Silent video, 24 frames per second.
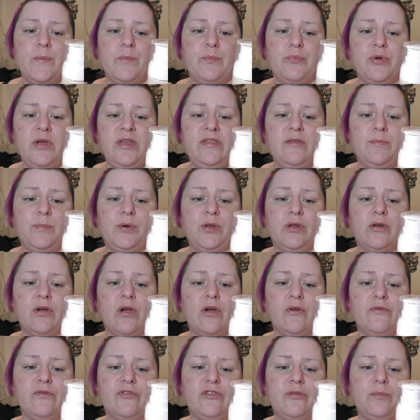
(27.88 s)
breathable and
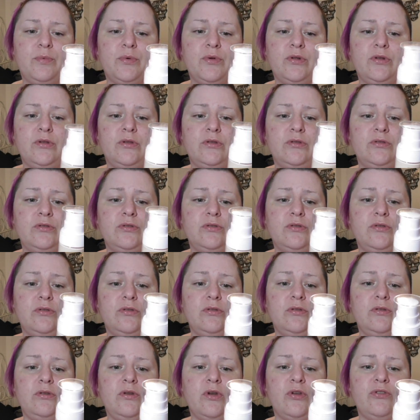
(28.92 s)
comfortable,
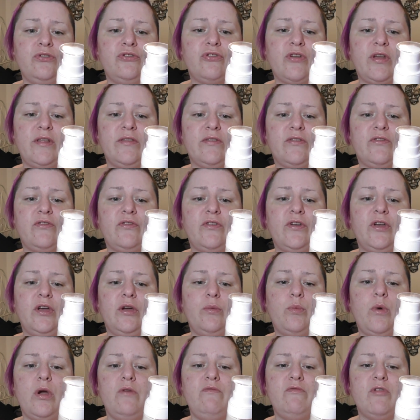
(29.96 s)
non-transfer,
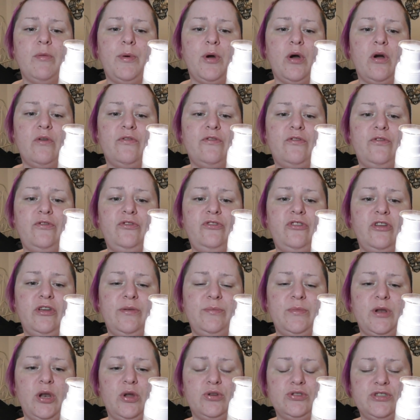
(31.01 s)
won't rub off,
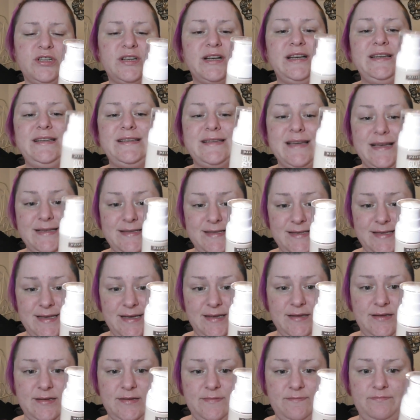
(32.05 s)
dermatologically
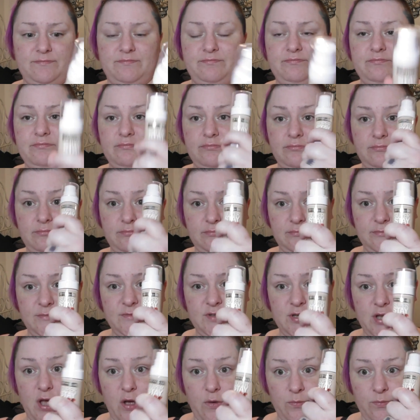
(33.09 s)
tested.
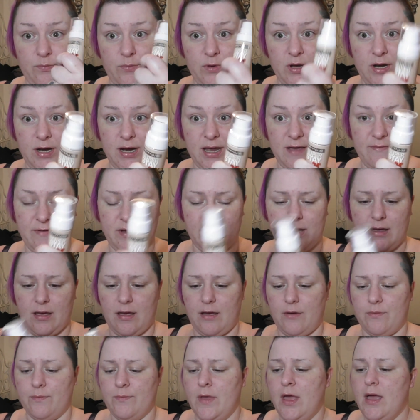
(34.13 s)
So I'm going to give it a
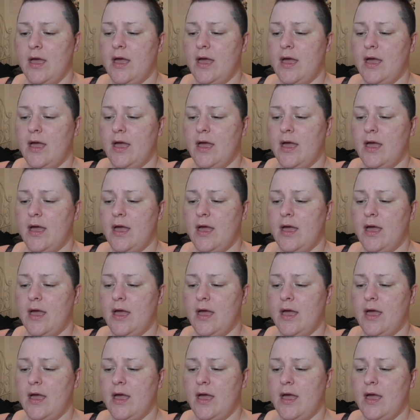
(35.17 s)
go.